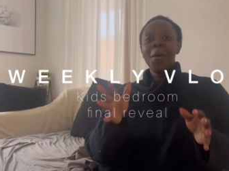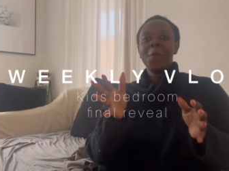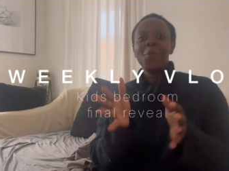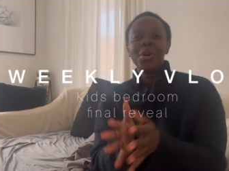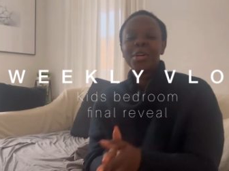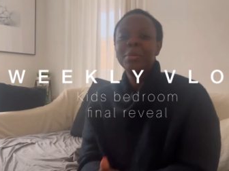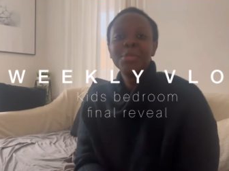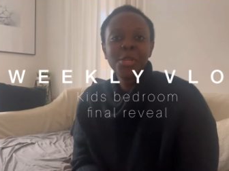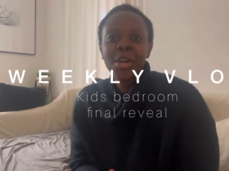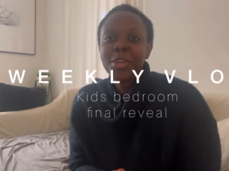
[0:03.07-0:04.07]
welcome
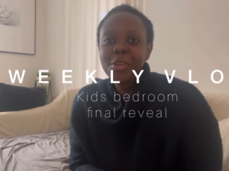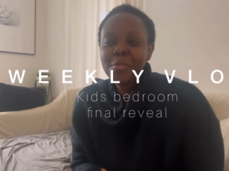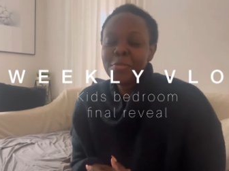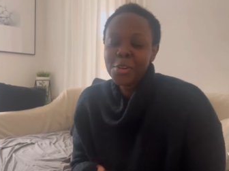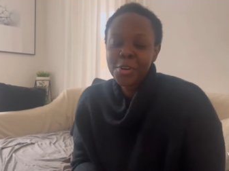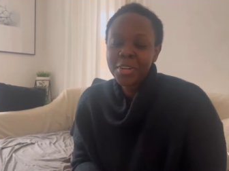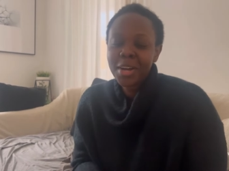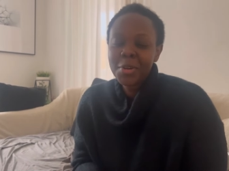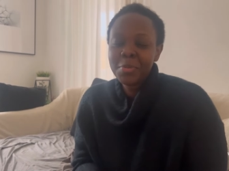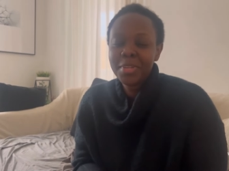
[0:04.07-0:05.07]
to a new vlog i
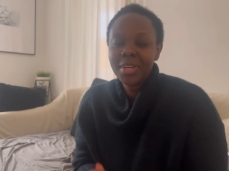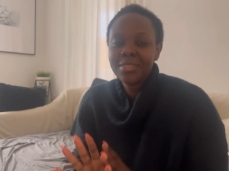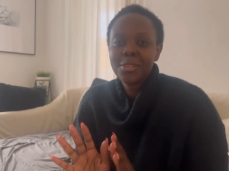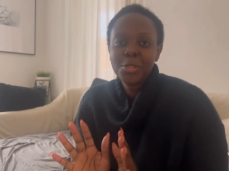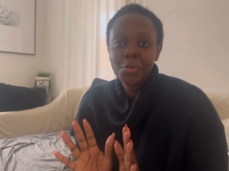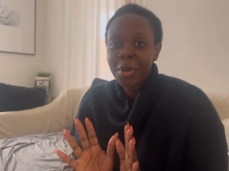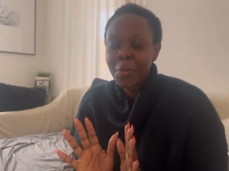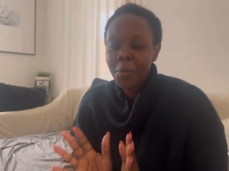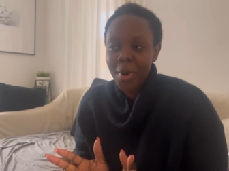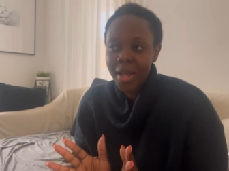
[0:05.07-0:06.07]
hope you guys are
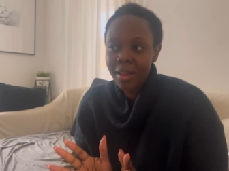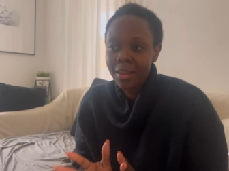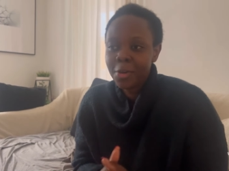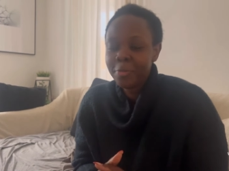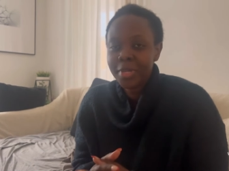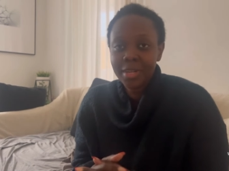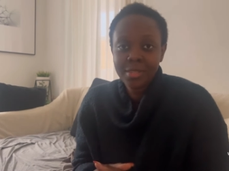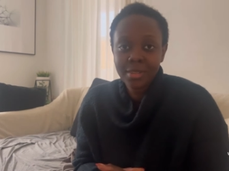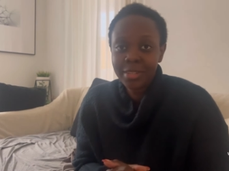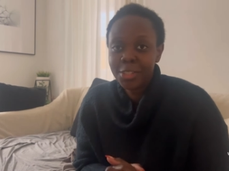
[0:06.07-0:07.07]
doing well i hope you guys
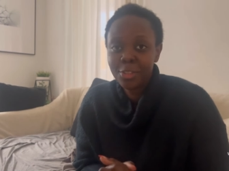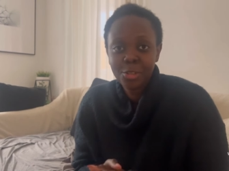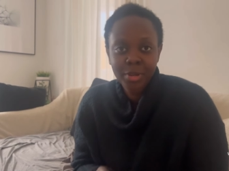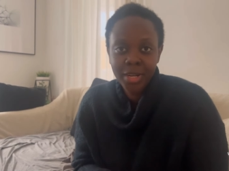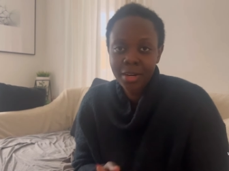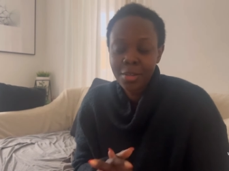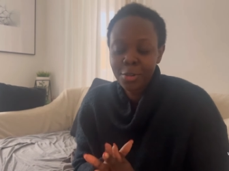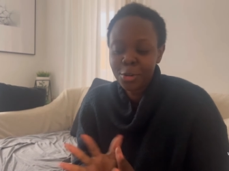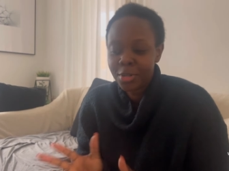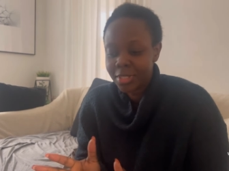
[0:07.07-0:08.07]
are enjoying the
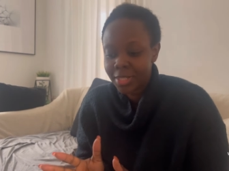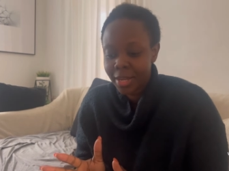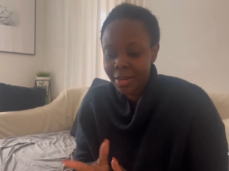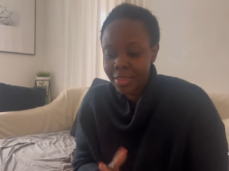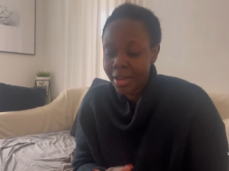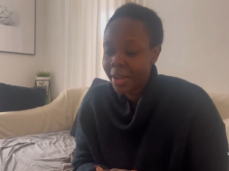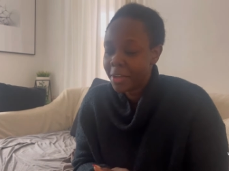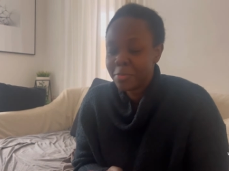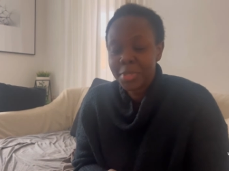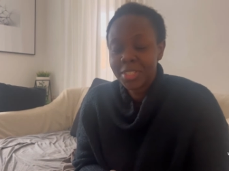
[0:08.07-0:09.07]
content that i
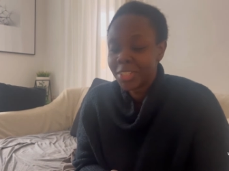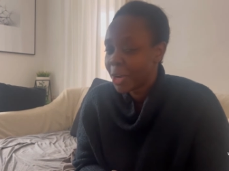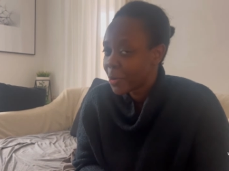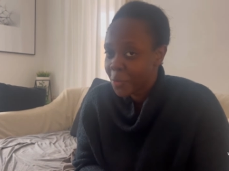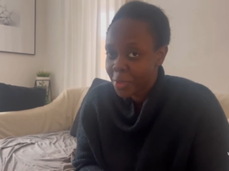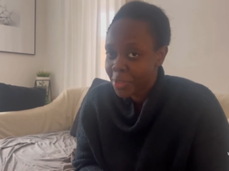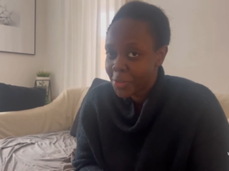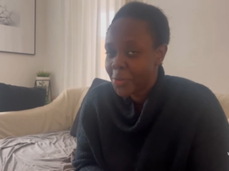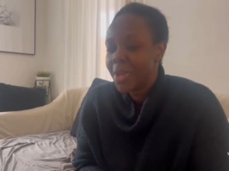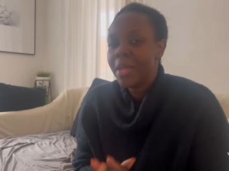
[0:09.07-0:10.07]
have been sharing with
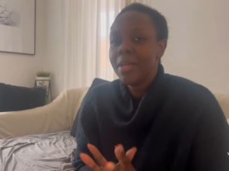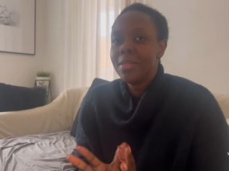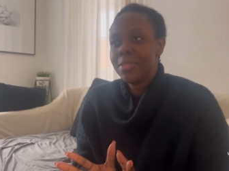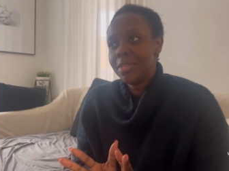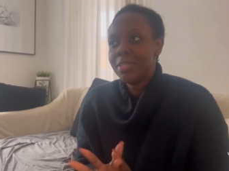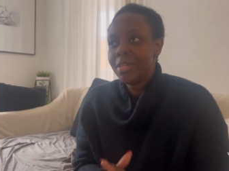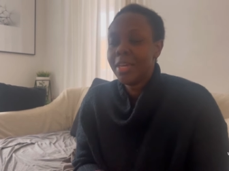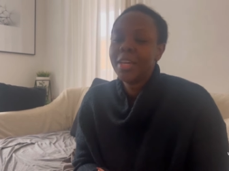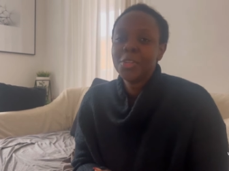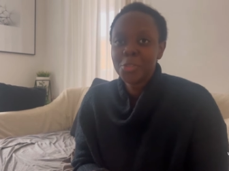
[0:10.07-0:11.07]
you this
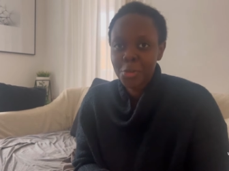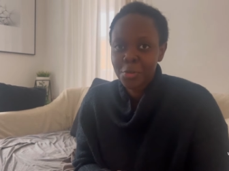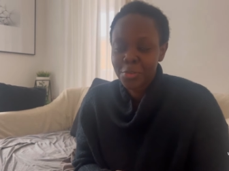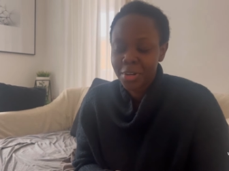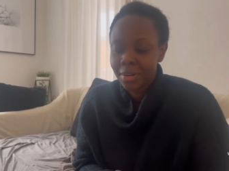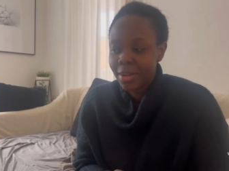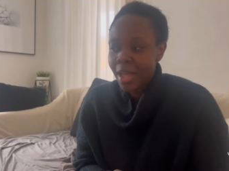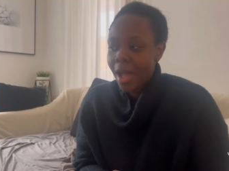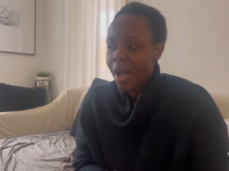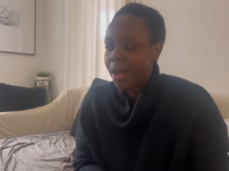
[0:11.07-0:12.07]
year so far
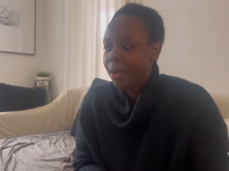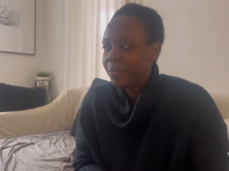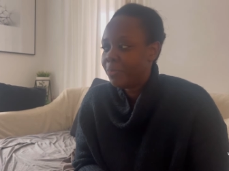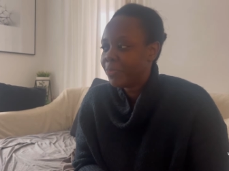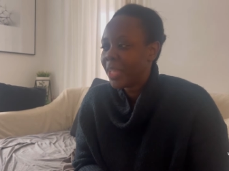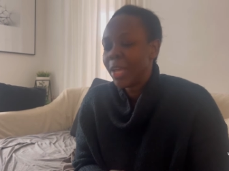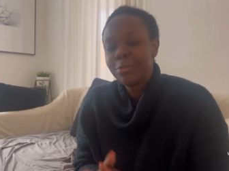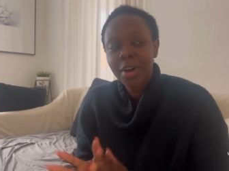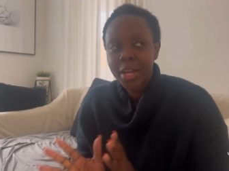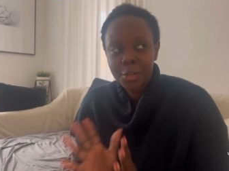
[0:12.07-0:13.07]
um,
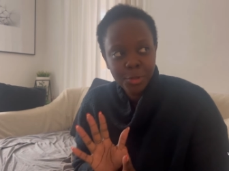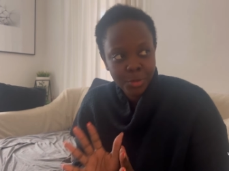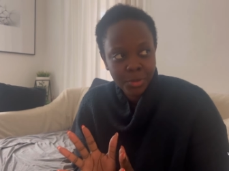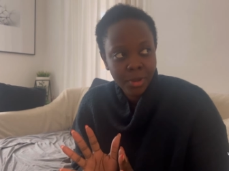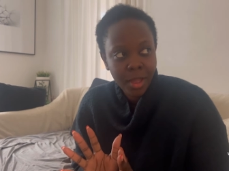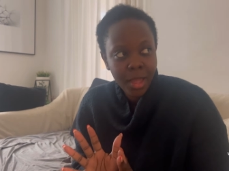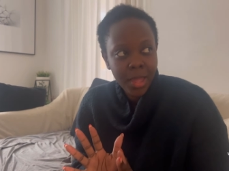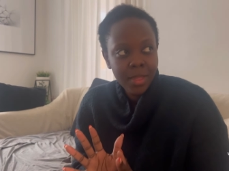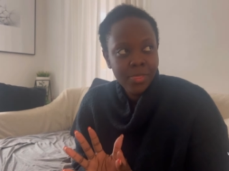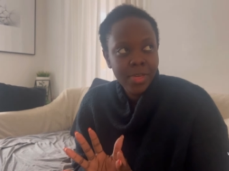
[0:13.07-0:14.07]
if i knew
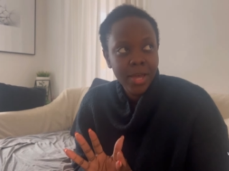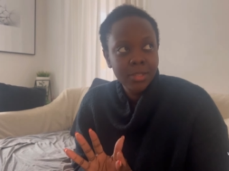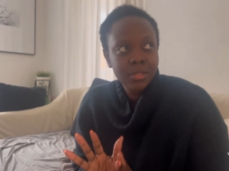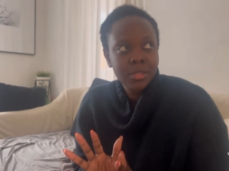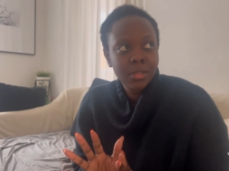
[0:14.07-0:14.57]
that